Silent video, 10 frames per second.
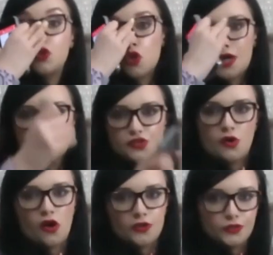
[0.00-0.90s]
are trying too
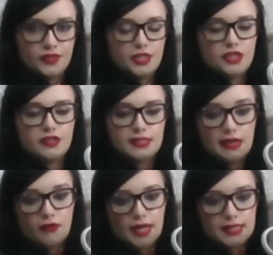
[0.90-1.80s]
hard on this year's
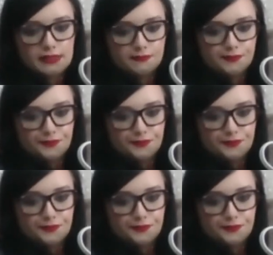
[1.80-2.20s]
series.